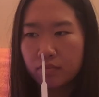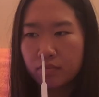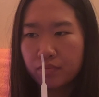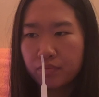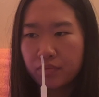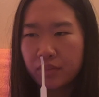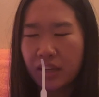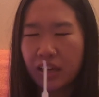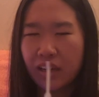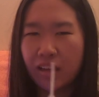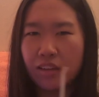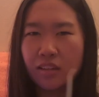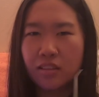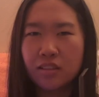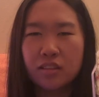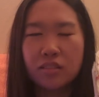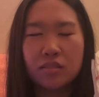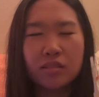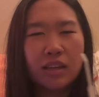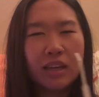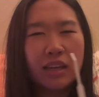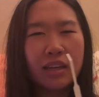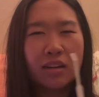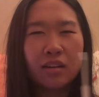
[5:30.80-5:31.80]
I
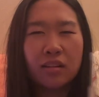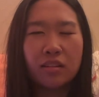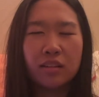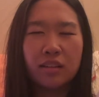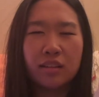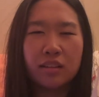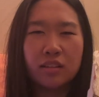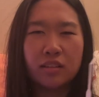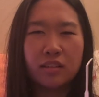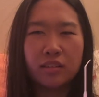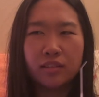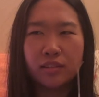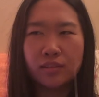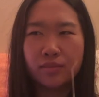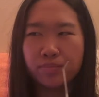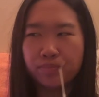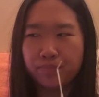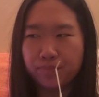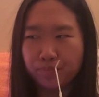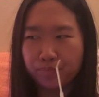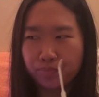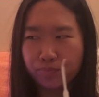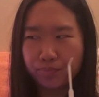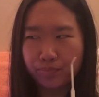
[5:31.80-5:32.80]
also get a little,
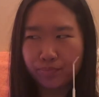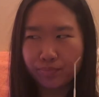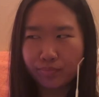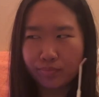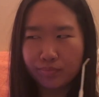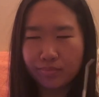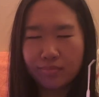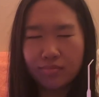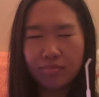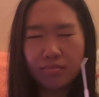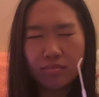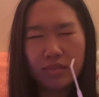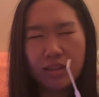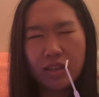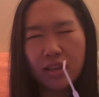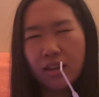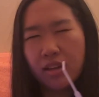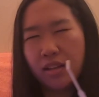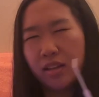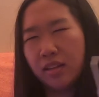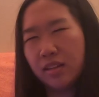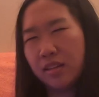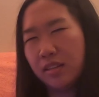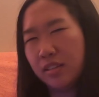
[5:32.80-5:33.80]

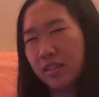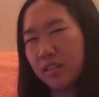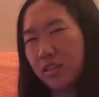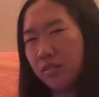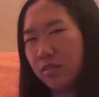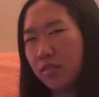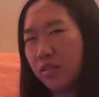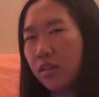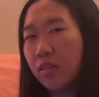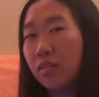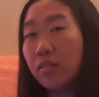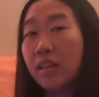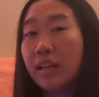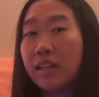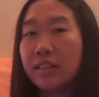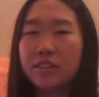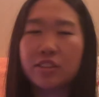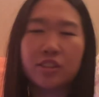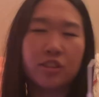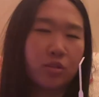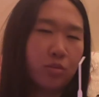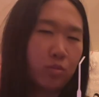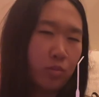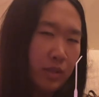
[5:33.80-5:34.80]
that
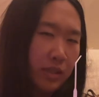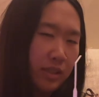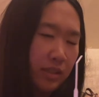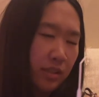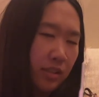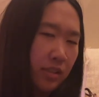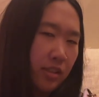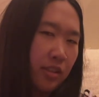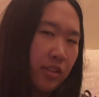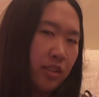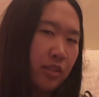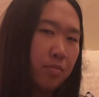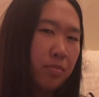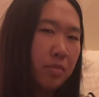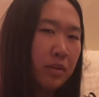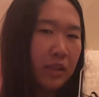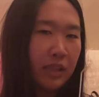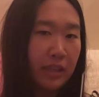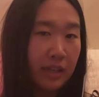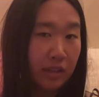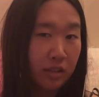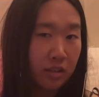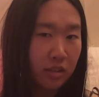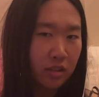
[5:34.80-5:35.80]
sweetish
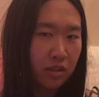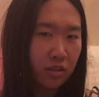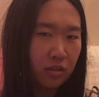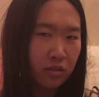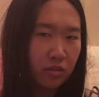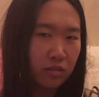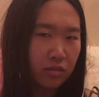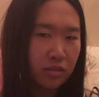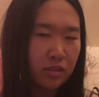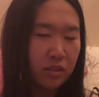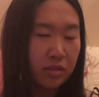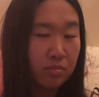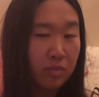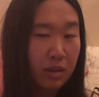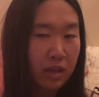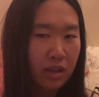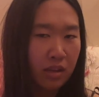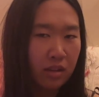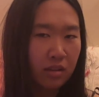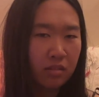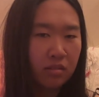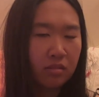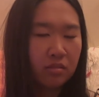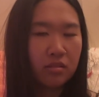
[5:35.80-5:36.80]
Play-Doh
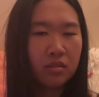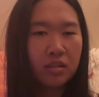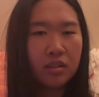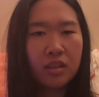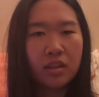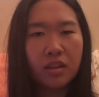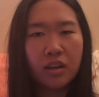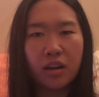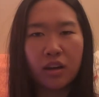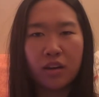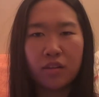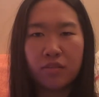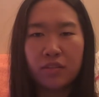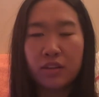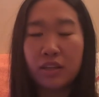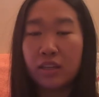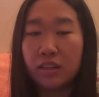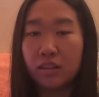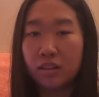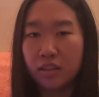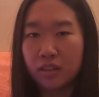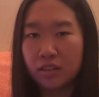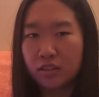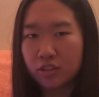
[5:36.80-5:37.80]
smell of
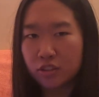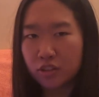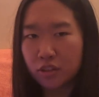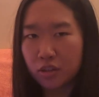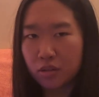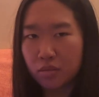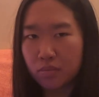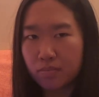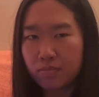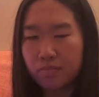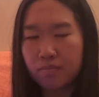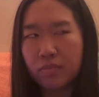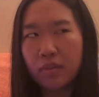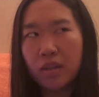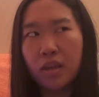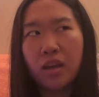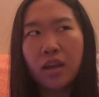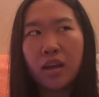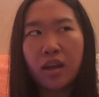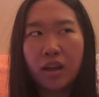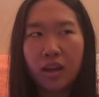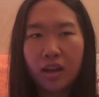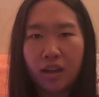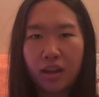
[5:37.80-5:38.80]
heliotrope?
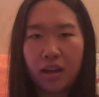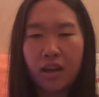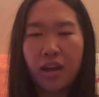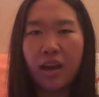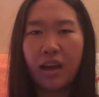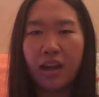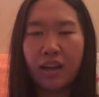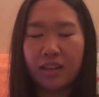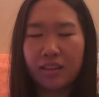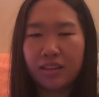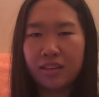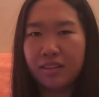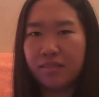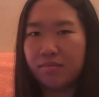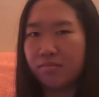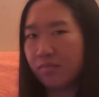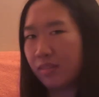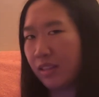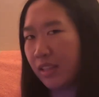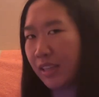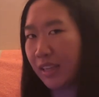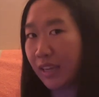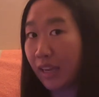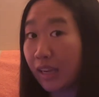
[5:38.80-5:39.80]
I
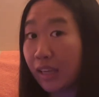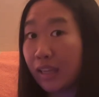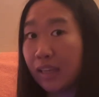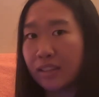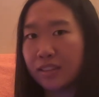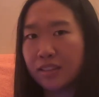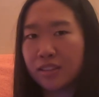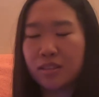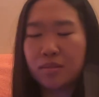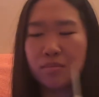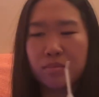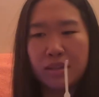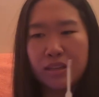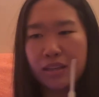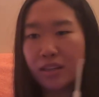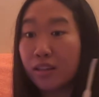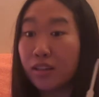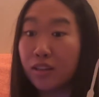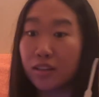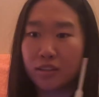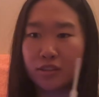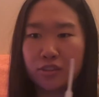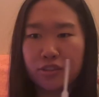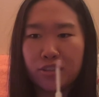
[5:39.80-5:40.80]
think I get some
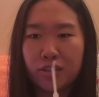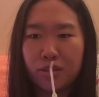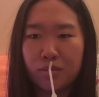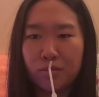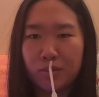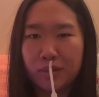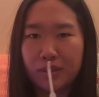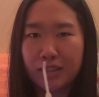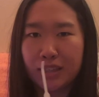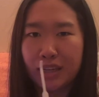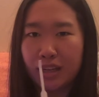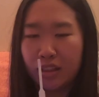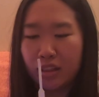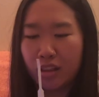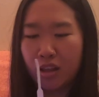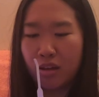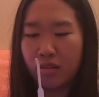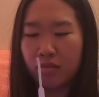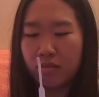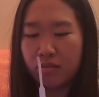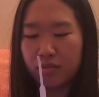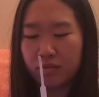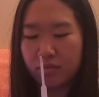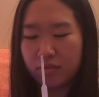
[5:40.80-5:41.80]
heliotrope, which I
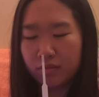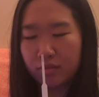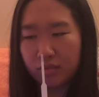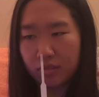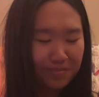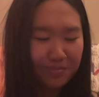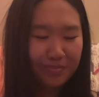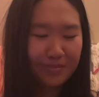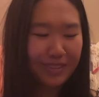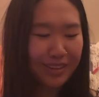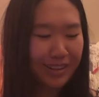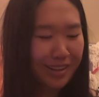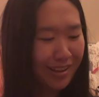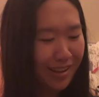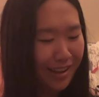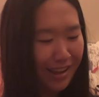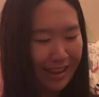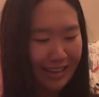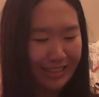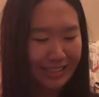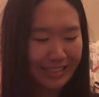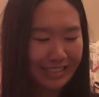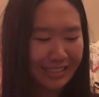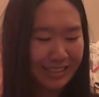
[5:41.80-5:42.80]
love.
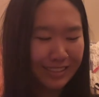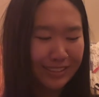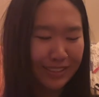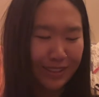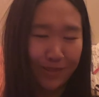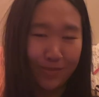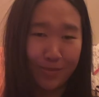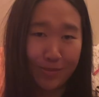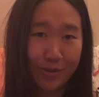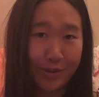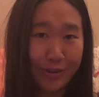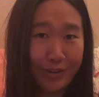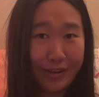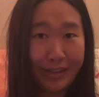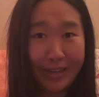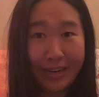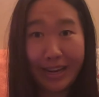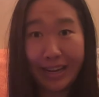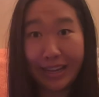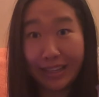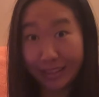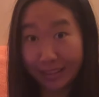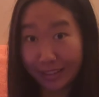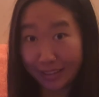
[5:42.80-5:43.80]
Ideas are brewing.
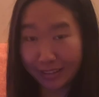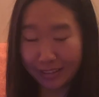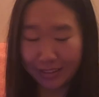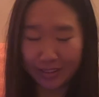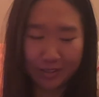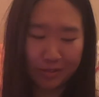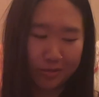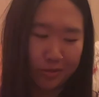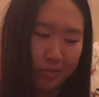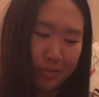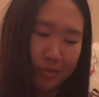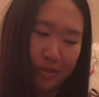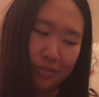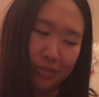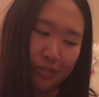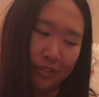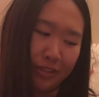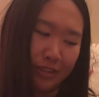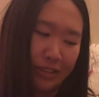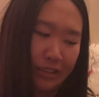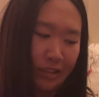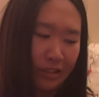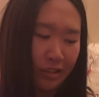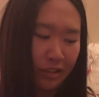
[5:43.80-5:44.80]
I think this will be
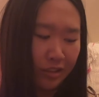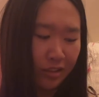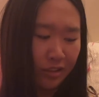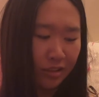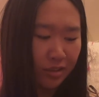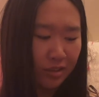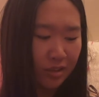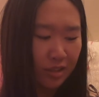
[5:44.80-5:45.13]
really good.